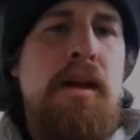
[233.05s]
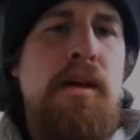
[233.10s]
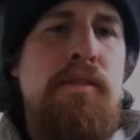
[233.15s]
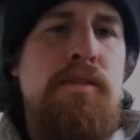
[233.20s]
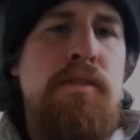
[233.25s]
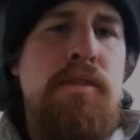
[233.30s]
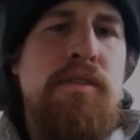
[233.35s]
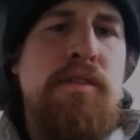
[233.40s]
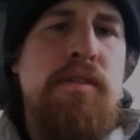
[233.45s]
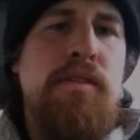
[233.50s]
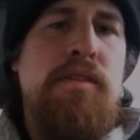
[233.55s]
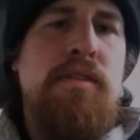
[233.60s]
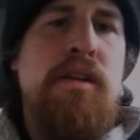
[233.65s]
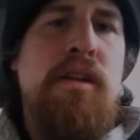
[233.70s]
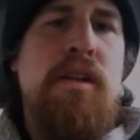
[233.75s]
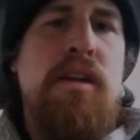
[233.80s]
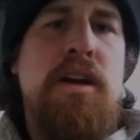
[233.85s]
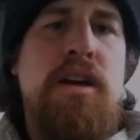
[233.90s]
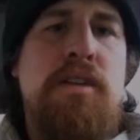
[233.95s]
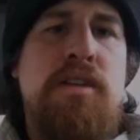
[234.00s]
visits an
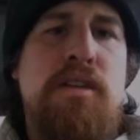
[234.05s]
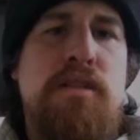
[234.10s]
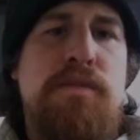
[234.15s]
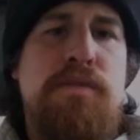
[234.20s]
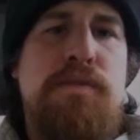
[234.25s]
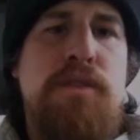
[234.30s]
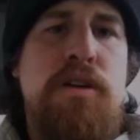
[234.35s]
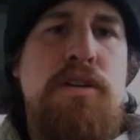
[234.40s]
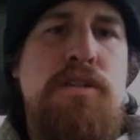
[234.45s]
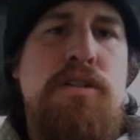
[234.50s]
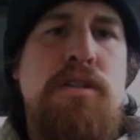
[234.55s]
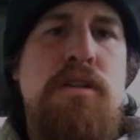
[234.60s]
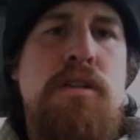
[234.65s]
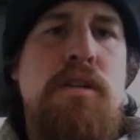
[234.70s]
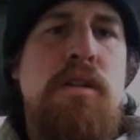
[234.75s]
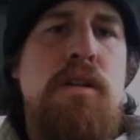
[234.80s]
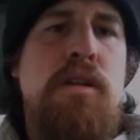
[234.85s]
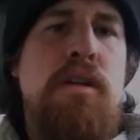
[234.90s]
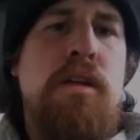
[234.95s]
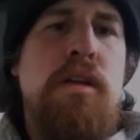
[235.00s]
elected
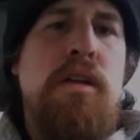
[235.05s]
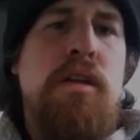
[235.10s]
official